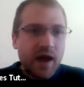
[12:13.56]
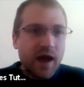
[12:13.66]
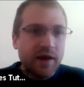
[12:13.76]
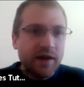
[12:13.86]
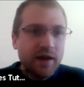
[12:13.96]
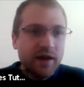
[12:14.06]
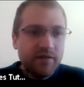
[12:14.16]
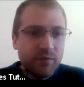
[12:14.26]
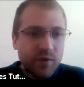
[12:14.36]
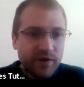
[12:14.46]
And if
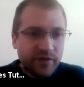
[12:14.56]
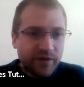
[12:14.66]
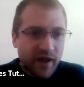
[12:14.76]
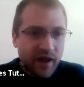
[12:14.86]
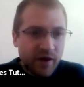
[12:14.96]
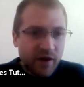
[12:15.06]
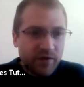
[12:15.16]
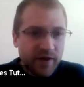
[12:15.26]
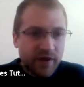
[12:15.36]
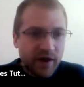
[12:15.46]
we say
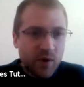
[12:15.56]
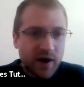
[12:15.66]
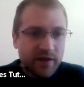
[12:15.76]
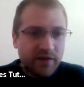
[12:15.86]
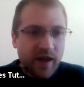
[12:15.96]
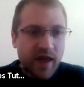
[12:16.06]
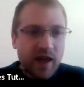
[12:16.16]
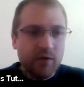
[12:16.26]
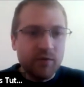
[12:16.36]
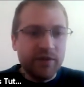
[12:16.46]
on the equator,
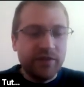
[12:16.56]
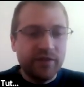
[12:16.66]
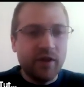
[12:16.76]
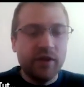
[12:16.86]
air is,